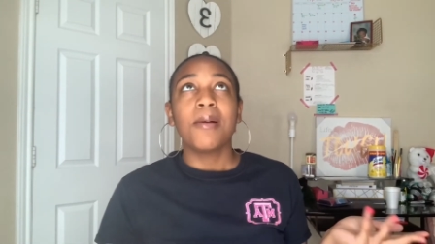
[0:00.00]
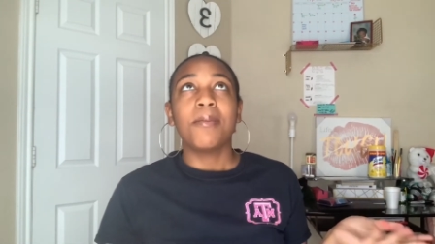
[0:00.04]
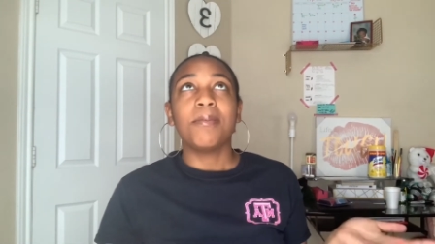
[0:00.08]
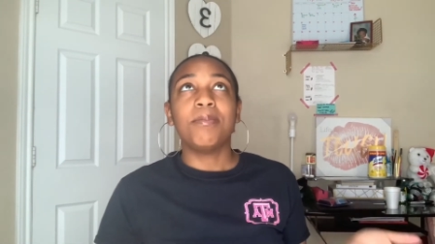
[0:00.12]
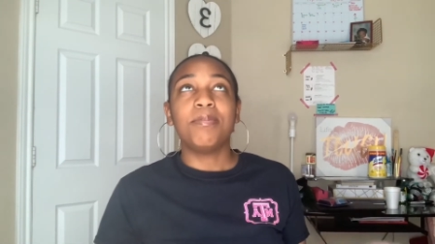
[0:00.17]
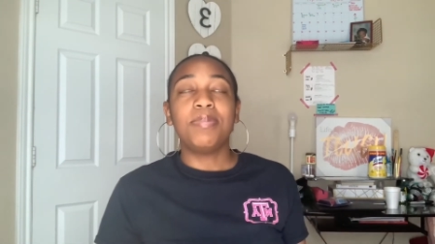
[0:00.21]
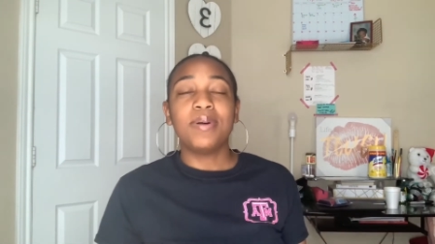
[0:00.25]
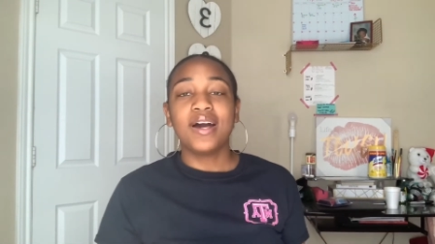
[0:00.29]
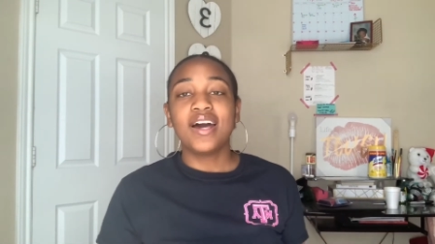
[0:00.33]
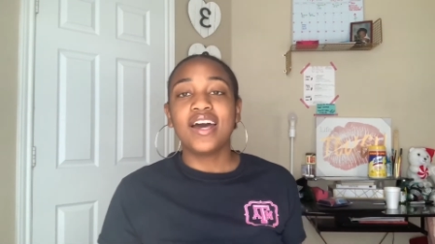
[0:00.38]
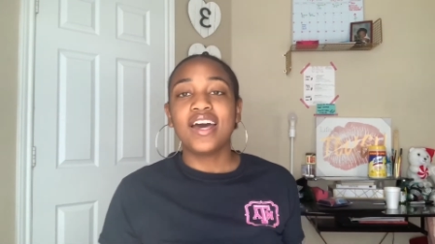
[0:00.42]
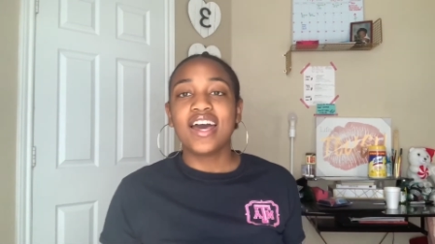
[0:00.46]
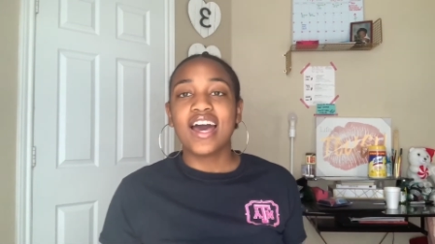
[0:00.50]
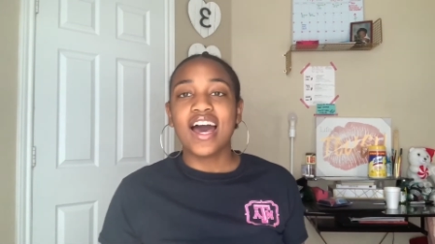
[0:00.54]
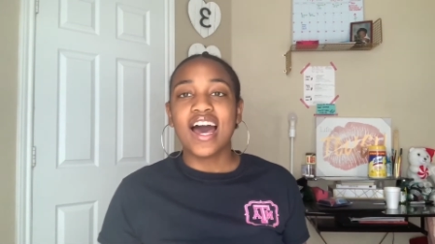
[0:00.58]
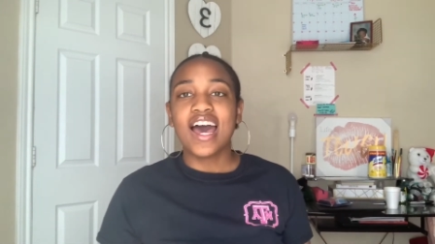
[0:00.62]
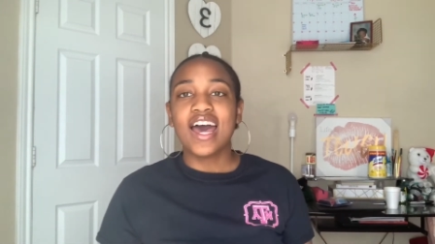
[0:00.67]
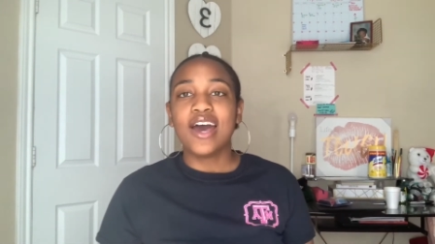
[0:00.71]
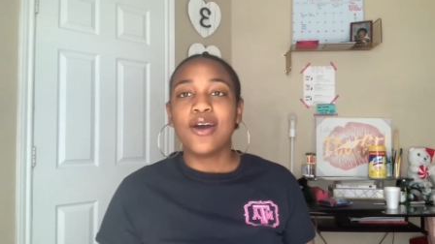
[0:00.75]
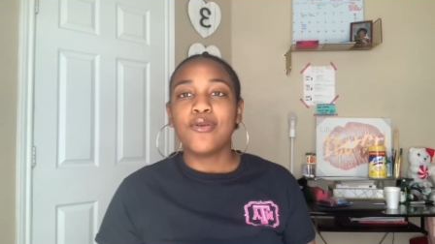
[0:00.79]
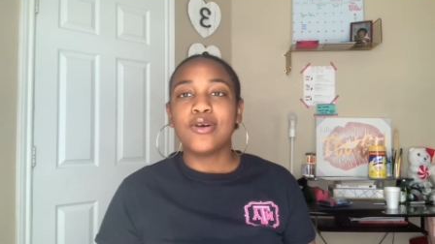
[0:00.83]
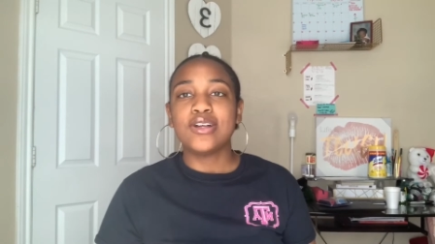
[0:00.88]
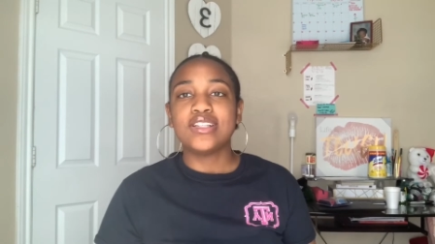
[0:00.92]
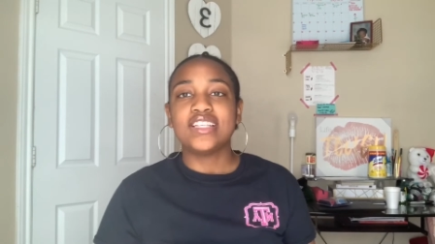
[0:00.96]
but
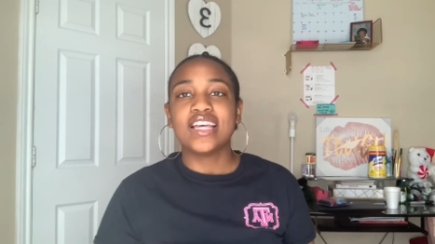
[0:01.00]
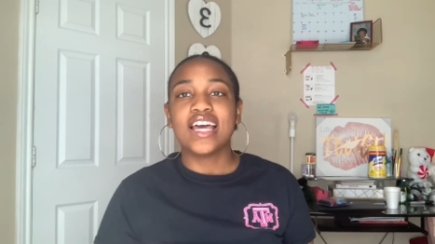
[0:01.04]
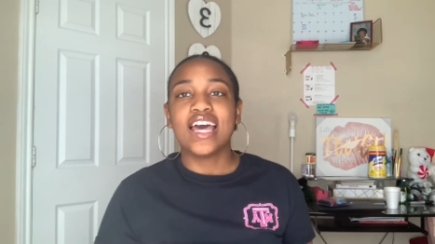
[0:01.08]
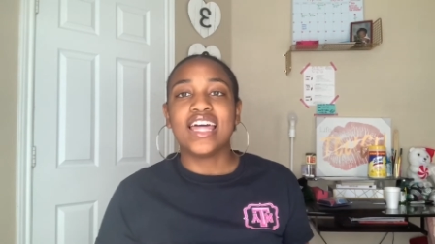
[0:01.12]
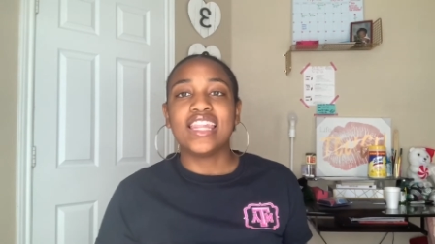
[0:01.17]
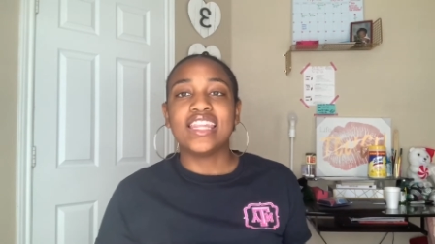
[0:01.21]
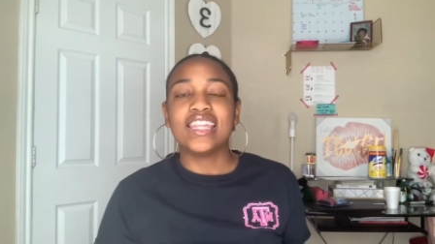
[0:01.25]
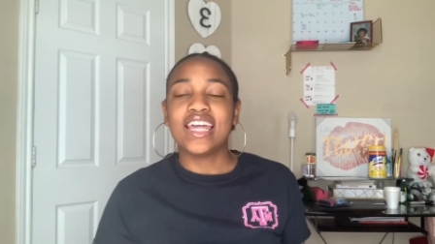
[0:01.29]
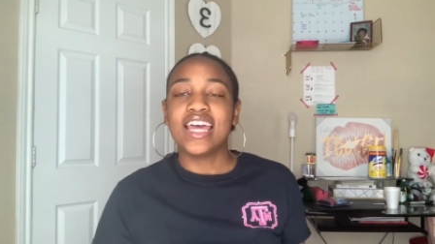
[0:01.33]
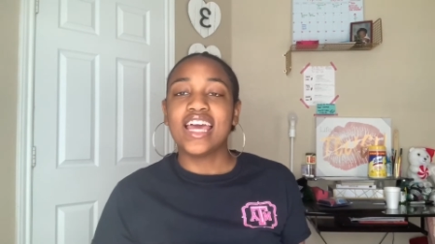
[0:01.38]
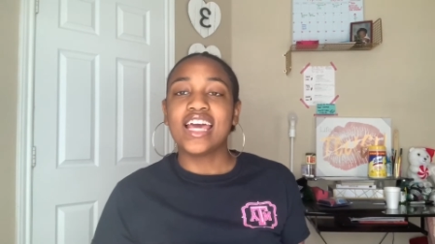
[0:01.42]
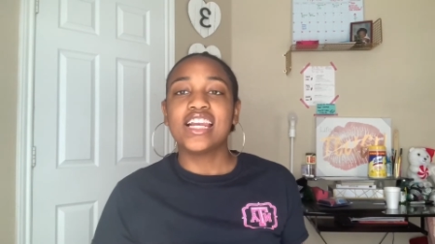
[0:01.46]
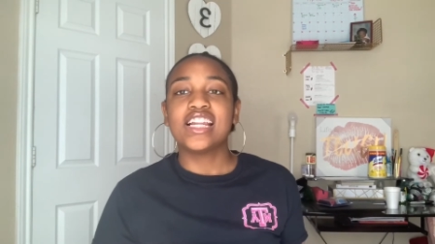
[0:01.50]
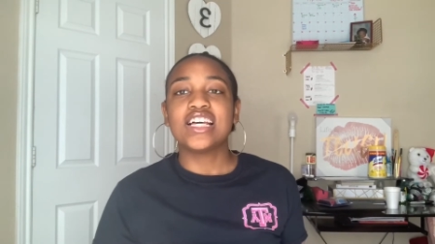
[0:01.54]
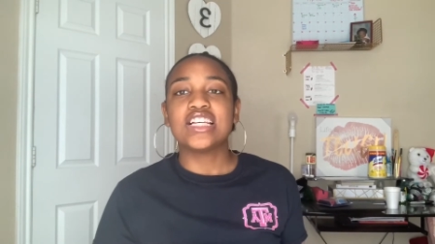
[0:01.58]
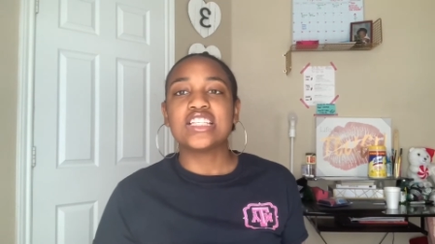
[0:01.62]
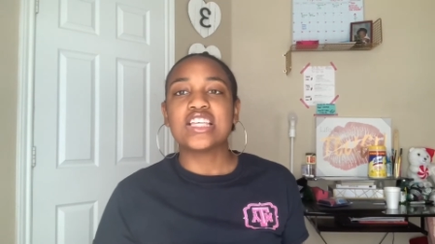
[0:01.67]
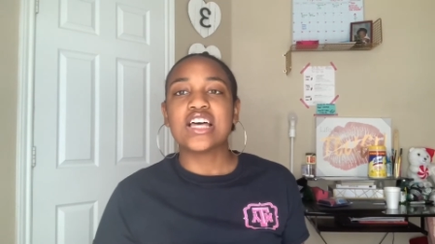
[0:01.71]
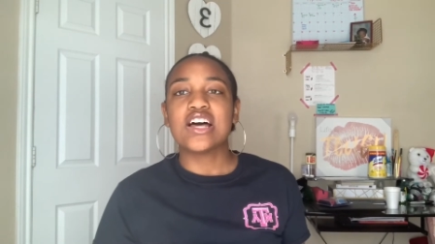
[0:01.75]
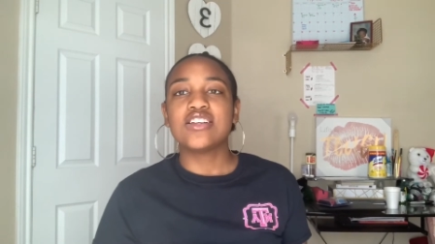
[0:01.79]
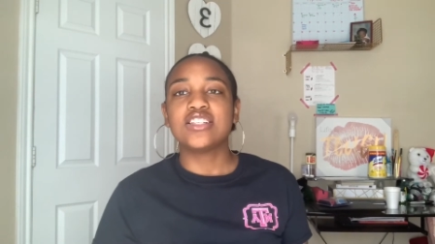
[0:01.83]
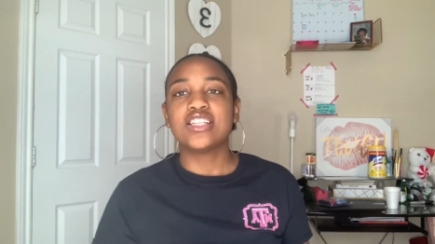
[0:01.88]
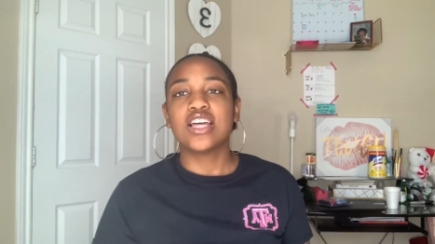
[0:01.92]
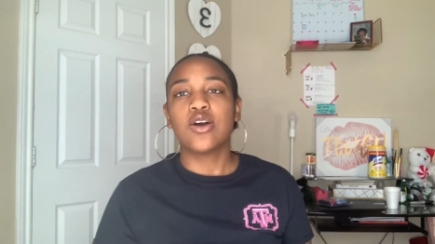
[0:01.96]
I went to Atlanta, so
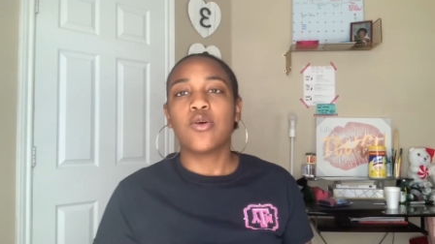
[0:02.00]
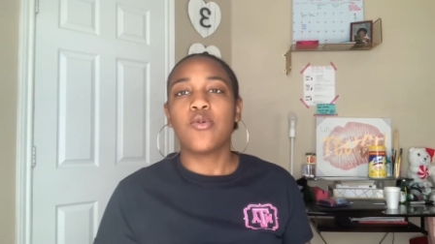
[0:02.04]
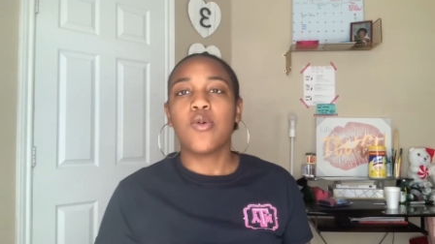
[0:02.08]
I was like,